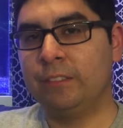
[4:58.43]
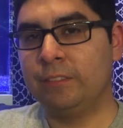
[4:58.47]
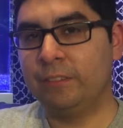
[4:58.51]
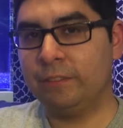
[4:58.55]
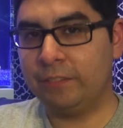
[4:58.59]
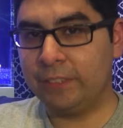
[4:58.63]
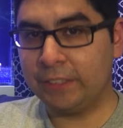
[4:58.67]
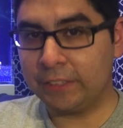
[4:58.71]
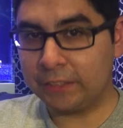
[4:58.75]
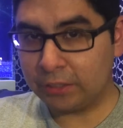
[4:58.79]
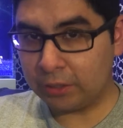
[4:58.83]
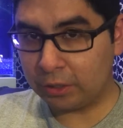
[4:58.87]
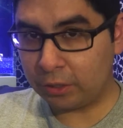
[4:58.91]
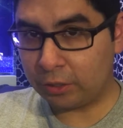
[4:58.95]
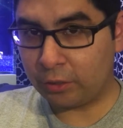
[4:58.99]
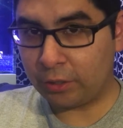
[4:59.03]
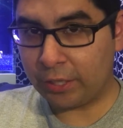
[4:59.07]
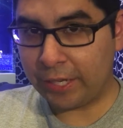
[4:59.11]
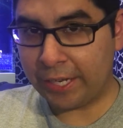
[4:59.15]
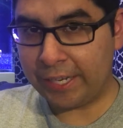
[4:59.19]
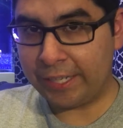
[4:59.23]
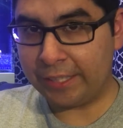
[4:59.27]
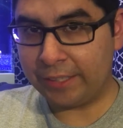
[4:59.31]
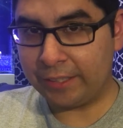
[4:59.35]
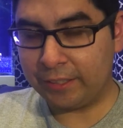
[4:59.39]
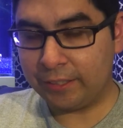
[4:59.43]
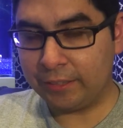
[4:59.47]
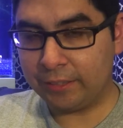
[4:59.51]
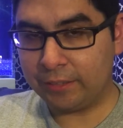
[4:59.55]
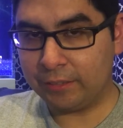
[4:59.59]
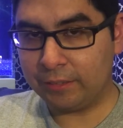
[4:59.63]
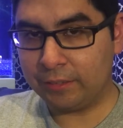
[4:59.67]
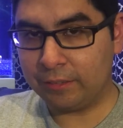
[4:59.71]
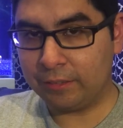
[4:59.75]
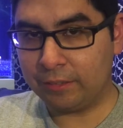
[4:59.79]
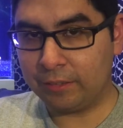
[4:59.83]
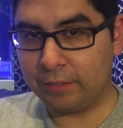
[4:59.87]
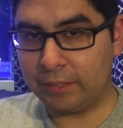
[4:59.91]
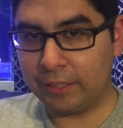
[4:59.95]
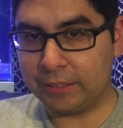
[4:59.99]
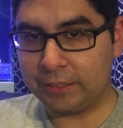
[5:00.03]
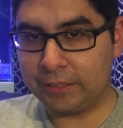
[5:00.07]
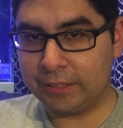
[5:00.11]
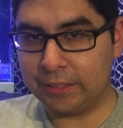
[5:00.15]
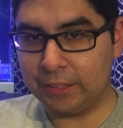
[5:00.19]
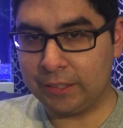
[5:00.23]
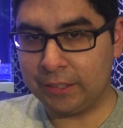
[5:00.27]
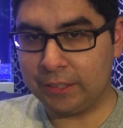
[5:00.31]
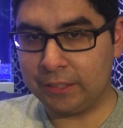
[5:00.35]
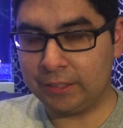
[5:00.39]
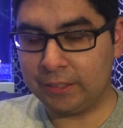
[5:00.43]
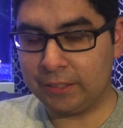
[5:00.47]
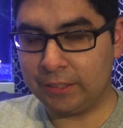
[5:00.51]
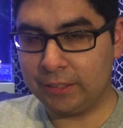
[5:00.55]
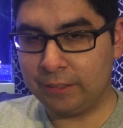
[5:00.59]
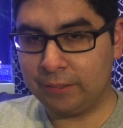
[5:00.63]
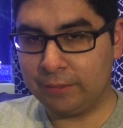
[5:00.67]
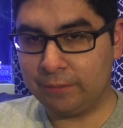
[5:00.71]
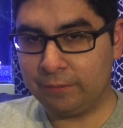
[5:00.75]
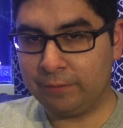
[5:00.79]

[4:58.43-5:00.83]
fix the crack that's in it,